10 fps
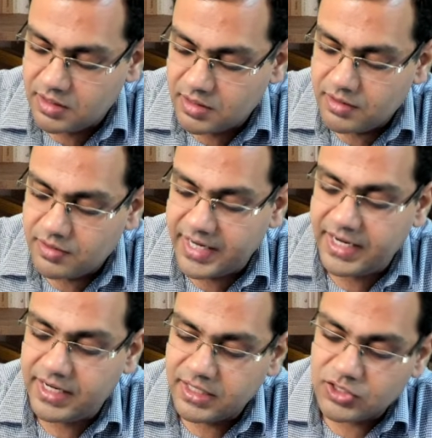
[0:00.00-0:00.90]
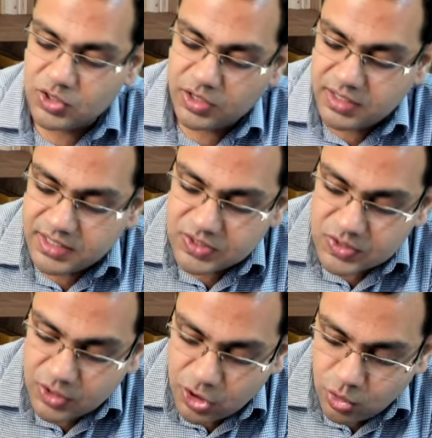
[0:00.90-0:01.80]
Right? So this
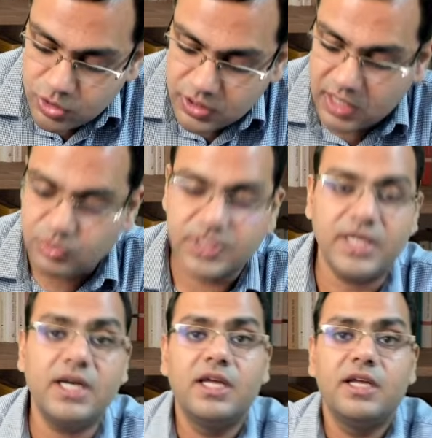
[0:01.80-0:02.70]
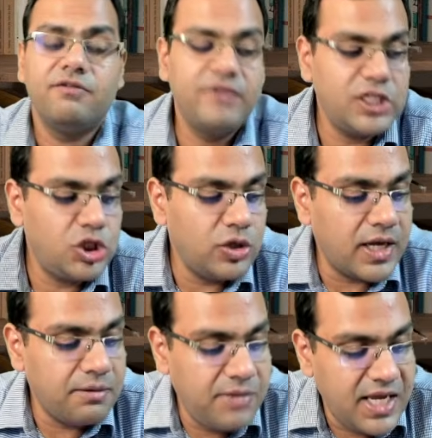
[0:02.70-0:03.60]
2000 which you
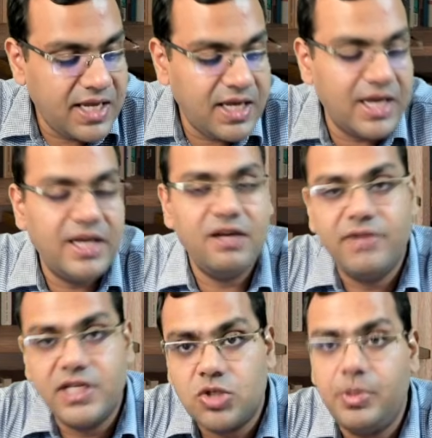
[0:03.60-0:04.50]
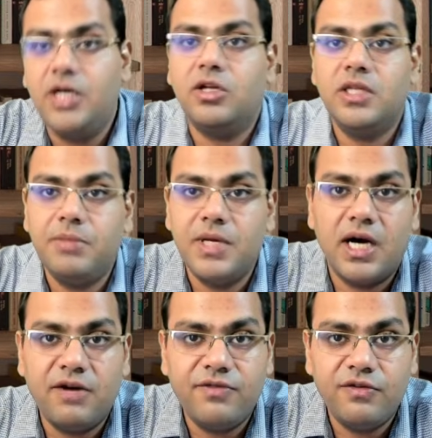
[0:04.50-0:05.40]
are making an investment on the
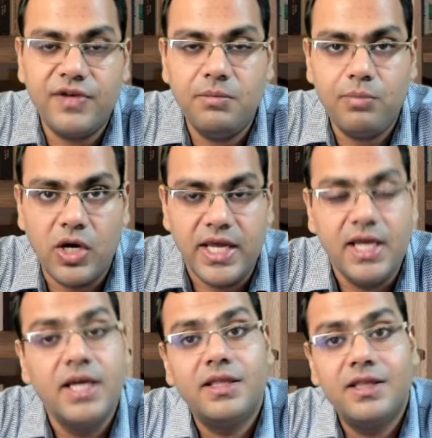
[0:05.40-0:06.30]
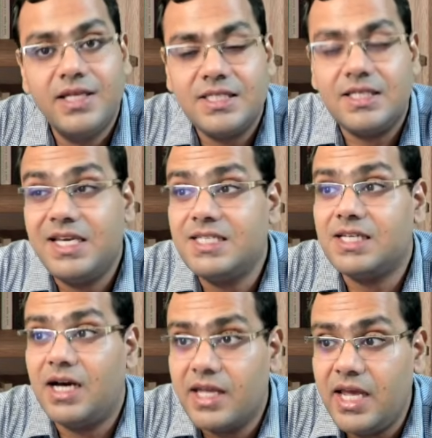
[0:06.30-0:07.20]
behalf of employee, this is
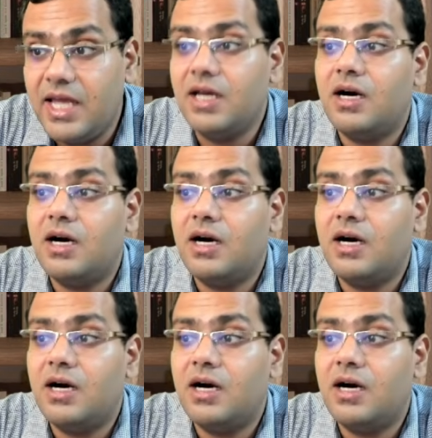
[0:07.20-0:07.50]
again a